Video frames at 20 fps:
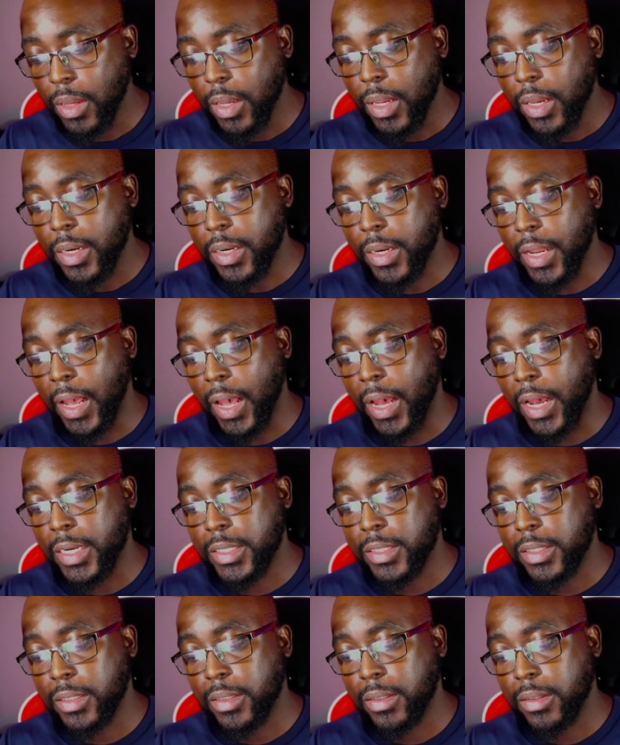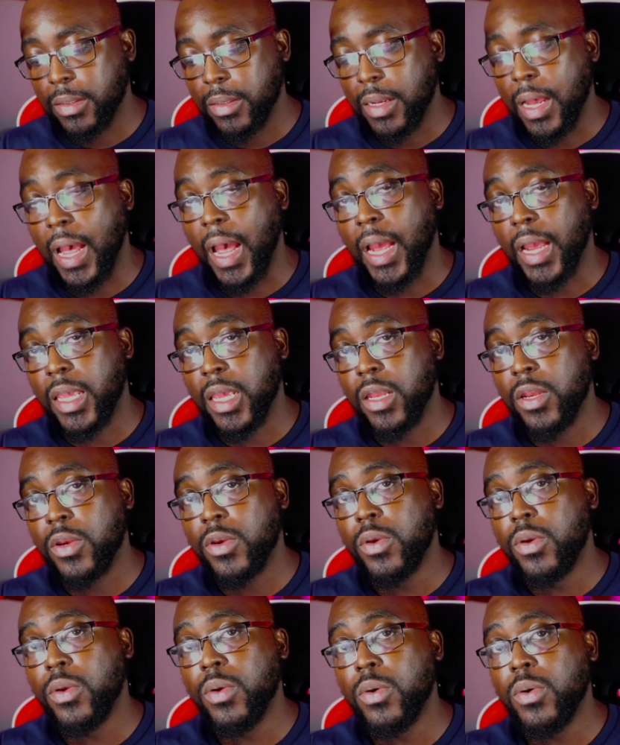that I
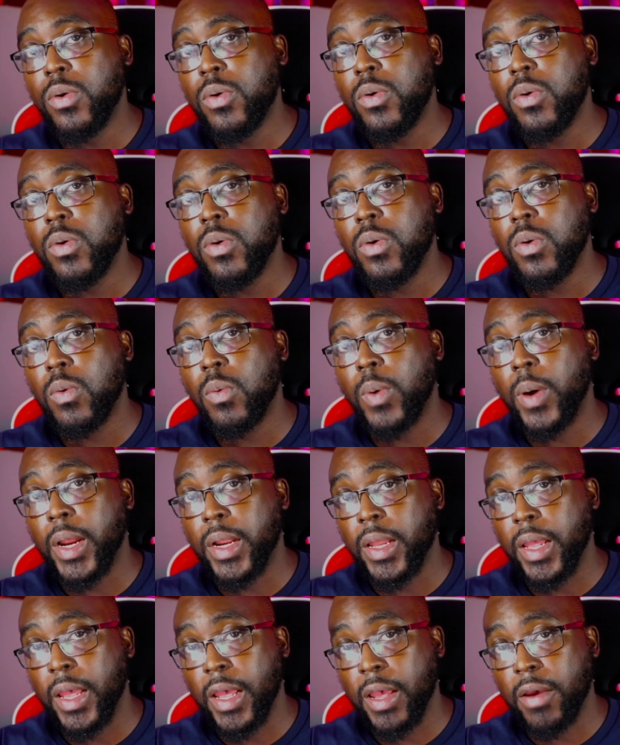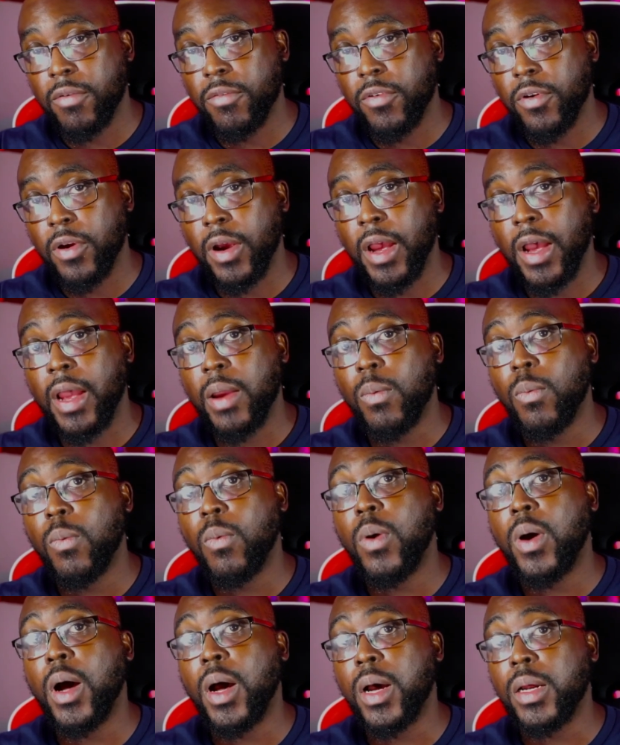can do whatever I
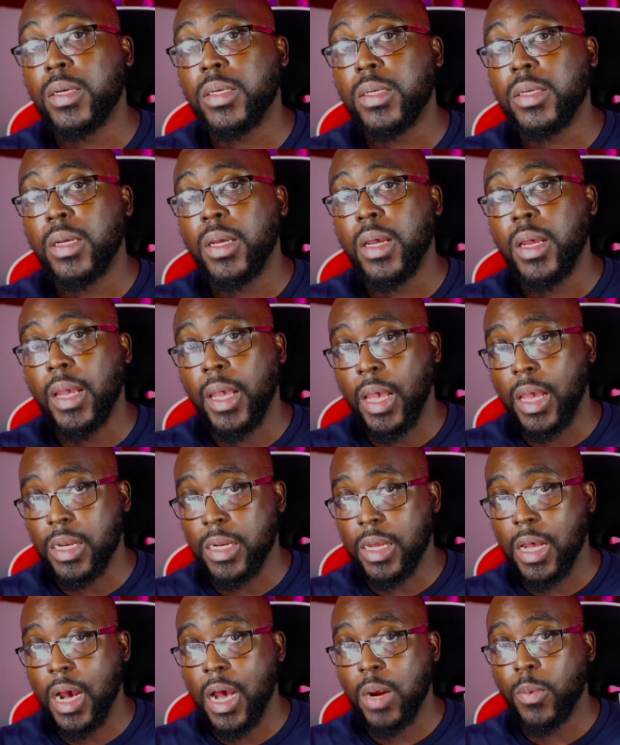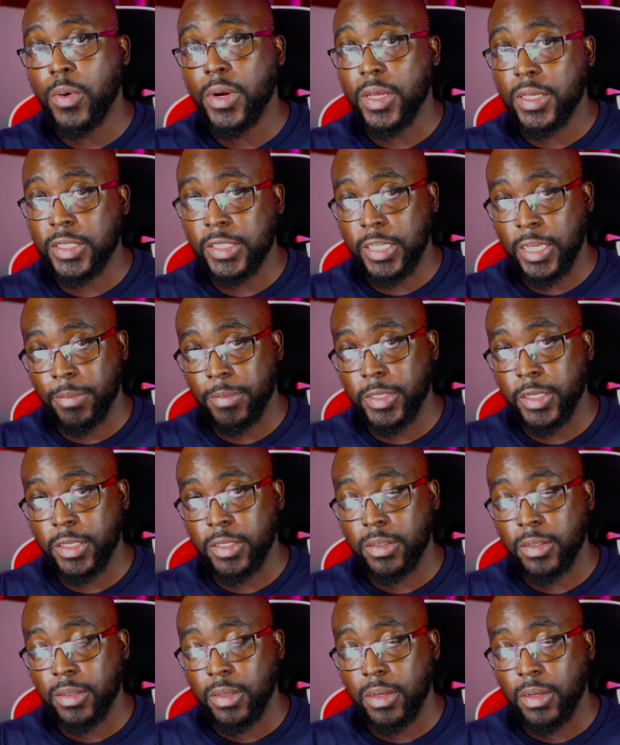want and God will accept it.